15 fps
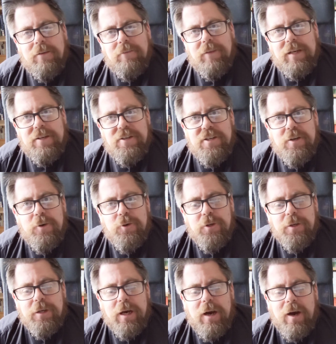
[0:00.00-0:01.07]
these
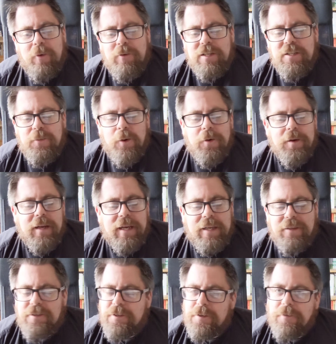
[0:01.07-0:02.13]
children are
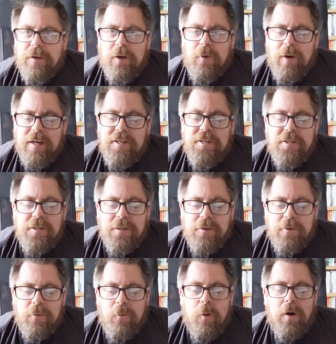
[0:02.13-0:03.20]
responding to the
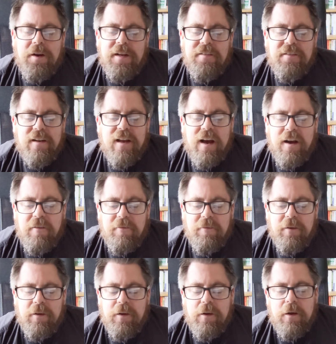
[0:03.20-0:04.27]
question, What is
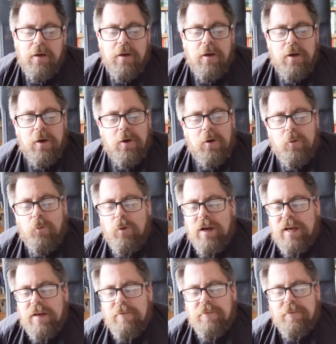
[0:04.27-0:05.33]
love?
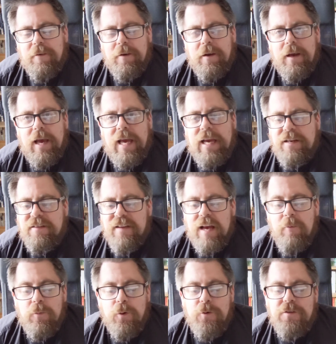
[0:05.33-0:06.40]
with
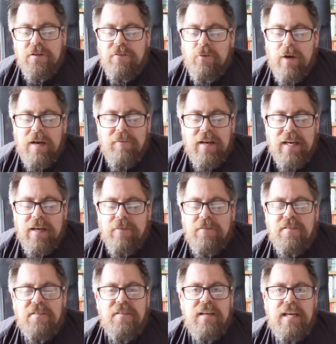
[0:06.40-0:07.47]
examples of where they have
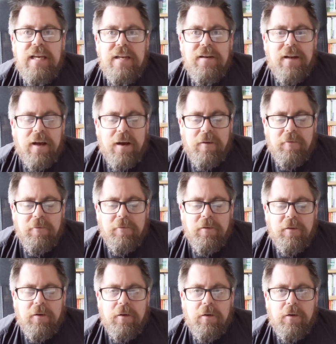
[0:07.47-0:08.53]
seen love
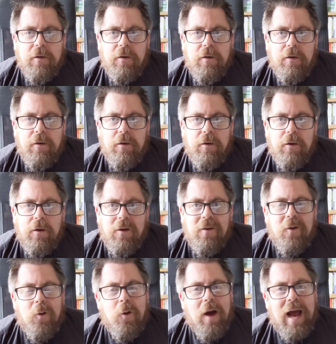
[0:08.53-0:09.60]

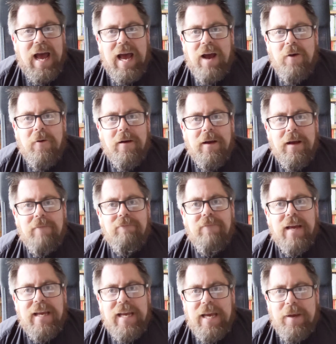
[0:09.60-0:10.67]
or how
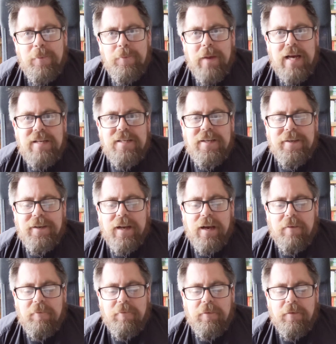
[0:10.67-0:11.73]
they imagine
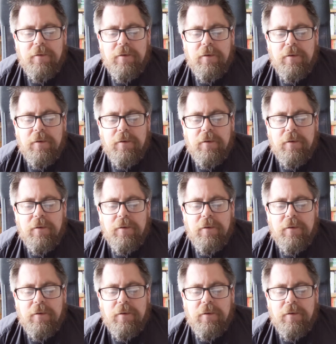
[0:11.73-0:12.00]
love.